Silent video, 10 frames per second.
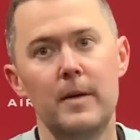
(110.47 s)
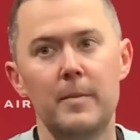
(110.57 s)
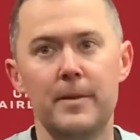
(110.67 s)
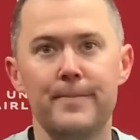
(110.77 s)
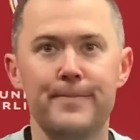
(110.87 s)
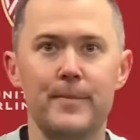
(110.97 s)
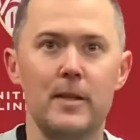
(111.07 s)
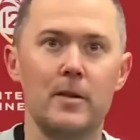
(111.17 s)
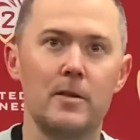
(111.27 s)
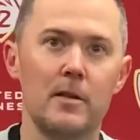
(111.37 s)
I mean,
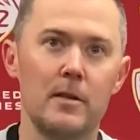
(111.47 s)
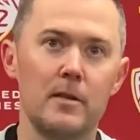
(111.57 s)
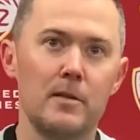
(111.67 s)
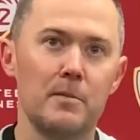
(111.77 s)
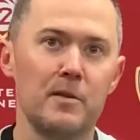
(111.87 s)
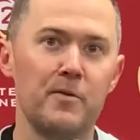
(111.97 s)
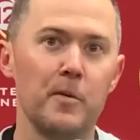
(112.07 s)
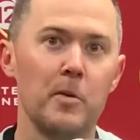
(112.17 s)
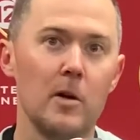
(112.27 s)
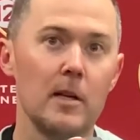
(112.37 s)
you know, it's
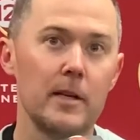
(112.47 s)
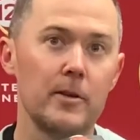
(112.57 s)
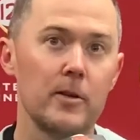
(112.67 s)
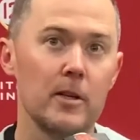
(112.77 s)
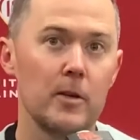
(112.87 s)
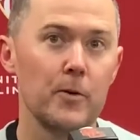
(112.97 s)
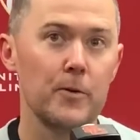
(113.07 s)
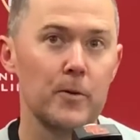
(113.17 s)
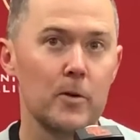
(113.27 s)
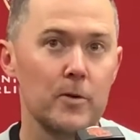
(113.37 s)
football. Like you're going to go
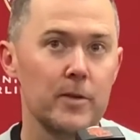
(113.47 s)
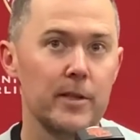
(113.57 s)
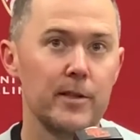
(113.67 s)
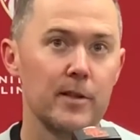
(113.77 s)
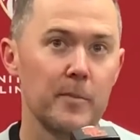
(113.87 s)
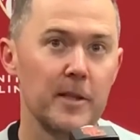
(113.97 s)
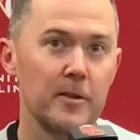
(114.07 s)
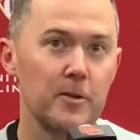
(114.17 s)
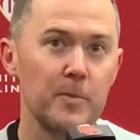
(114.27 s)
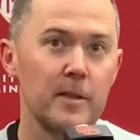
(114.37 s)
through a whole season. I mean,
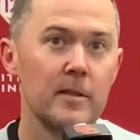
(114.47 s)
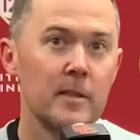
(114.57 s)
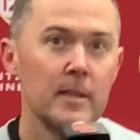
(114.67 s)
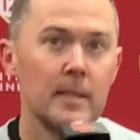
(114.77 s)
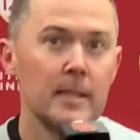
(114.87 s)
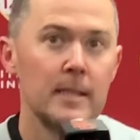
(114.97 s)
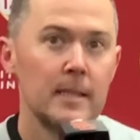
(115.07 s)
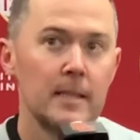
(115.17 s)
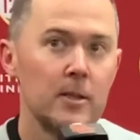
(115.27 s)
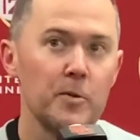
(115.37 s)
there's been
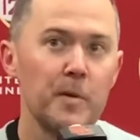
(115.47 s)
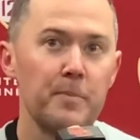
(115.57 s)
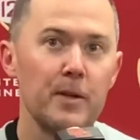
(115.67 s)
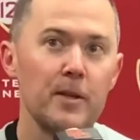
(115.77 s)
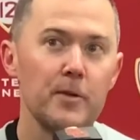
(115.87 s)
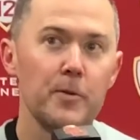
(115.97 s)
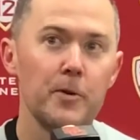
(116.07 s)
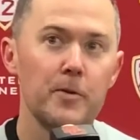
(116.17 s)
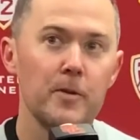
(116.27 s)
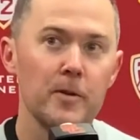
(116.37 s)
there's been periods where
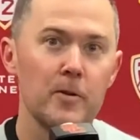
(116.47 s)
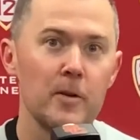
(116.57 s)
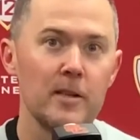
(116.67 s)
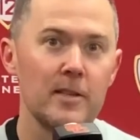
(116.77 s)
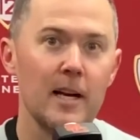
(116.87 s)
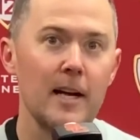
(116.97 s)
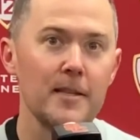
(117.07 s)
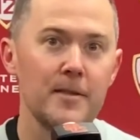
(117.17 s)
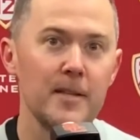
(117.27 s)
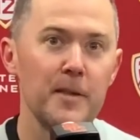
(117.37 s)
you, you know
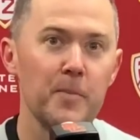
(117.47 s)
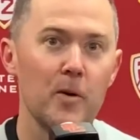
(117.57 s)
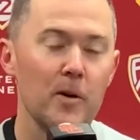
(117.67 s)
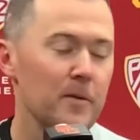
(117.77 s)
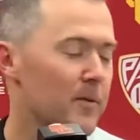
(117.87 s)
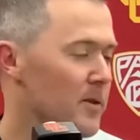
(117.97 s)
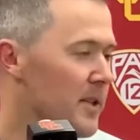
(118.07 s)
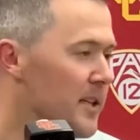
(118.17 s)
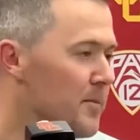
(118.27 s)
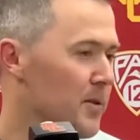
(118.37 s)
criticize any part of our
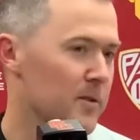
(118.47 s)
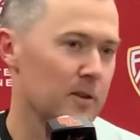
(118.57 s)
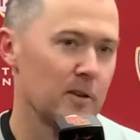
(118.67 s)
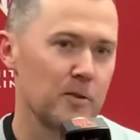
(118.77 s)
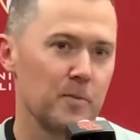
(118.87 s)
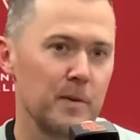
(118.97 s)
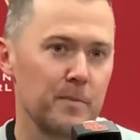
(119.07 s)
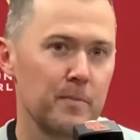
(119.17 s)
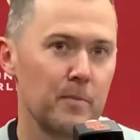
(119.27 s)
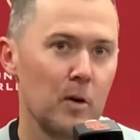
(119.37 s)
team, but there's also been
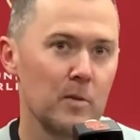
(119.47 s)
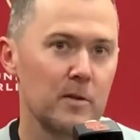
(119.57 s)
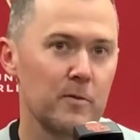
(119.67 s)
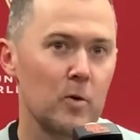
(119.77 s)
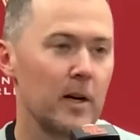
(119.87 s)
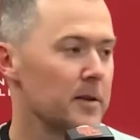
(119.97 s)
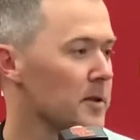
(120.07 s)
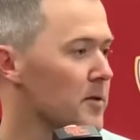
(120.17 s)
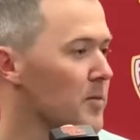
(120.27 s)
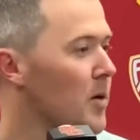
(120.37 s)
moments of
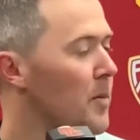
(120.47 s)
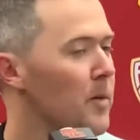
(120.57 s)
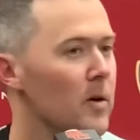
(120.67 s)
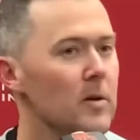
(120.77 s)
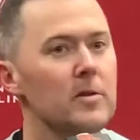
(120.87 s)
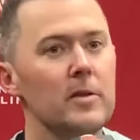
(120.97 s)
greatness from all parts.